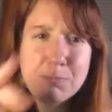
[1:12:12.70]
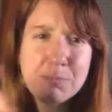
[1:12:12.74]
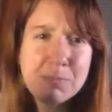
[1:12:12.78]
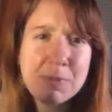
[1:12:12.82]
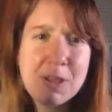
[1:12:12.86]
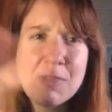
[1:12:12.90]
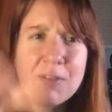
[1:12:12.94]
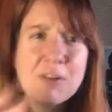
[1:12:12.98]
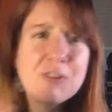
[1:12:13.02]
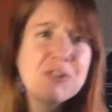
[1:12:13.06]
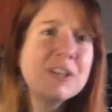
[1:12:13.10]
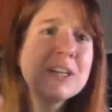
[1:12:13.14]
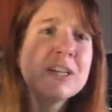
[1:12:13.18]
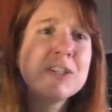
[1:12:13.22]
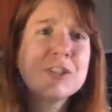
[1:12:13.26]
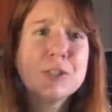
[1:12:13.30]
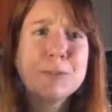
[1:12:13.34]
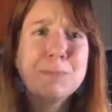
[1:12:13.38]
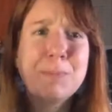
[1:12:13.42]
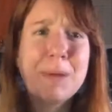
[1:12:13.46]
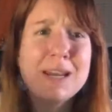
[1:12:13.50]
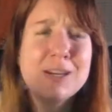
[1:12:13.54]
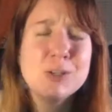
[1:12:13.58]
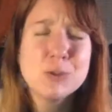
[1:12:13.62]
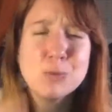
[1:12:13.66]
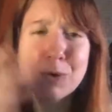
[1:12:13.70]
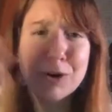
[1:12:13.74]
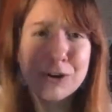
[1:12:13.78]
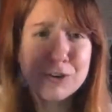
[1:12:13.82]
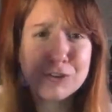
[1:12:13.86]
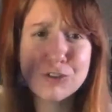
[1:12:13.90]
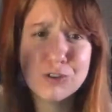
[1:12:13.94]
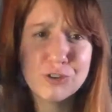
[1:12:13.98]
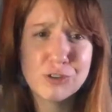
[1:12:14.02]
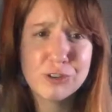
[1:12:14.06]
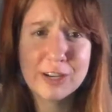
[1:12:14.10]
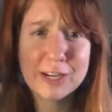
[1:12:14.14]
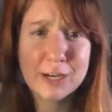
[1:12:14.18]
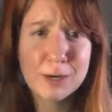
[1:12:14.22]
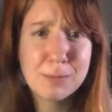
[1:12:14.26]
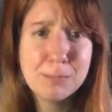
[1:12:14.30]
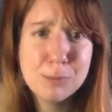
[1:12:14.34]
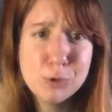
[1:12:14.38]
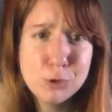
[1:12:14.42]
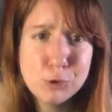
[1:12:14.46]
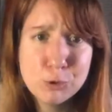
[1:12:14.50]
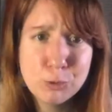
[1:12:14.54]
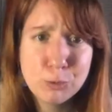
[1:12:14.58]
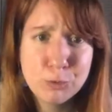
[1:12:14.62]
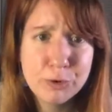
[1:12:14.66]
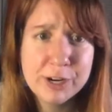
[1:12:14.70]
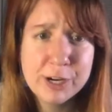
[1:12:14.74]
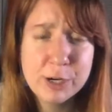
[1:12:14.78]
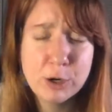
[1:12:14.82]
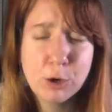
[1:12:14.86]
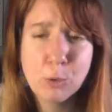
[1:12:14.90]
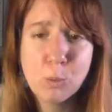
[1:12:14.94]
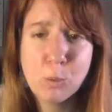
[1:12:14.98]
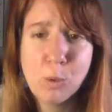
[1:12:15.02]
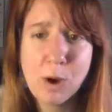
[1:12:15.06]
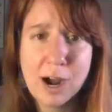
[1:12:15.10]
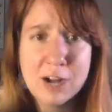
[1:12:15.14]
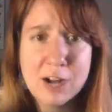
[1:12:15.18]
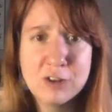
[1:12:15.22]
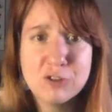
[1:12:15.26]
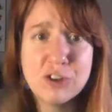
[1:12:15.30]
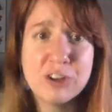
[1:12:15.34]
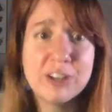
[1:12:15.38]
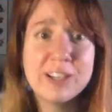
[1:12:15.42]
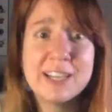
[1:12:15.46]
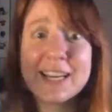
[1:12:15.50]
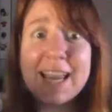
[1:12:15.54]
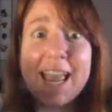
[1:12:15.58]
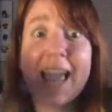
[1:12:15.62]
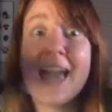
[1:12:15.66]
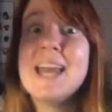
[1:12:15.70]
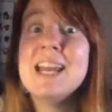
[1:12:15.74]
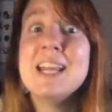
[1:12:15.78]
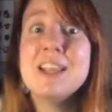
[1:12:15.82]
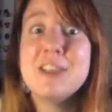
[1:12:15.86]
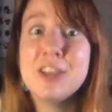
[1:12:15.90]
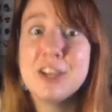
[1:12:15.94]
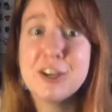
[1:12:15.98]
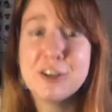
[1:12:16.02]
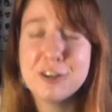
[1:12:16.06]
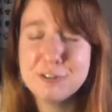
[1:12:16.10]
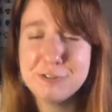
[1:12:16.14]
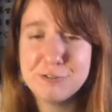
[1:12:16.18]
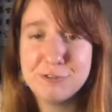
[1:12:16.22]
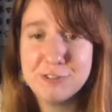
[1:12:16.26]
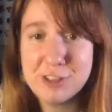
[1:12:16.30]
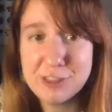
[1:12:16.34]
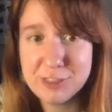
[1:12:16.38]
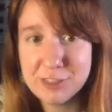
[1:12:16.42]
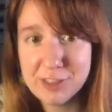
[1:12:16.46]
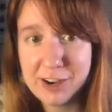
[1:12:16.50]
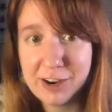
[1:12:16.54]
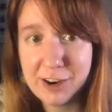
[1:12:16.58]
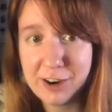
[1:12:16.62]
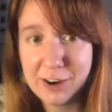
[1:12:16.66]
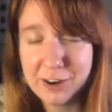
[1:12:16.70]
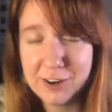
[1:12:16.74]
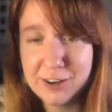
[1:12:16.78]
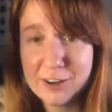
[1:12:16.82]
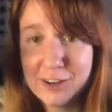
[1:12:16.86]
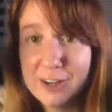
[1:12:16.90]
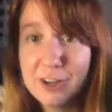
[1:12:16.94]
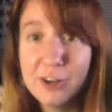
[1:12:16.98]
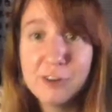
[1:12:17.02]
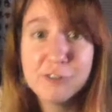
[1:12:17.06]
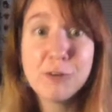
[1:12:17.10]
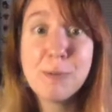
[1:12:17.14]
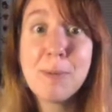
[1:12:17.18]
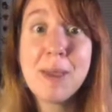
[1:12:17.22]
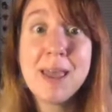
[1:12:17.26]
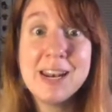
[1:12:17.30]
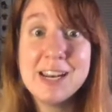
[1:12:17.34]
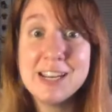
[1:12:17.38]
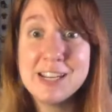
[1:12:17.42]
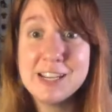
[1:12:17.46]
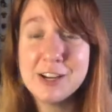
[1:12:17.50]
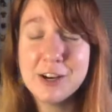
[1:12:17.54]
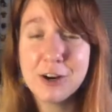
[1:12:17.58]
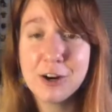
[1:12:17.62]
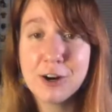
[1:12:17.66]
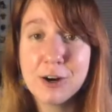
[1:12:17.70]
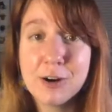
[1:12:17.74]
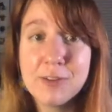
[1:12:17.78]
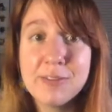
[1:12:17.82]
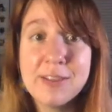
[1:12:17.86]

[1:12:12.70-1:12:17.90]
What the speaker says: there's like a space where it's just like a mood read or watch, and like anything could fit there from any year.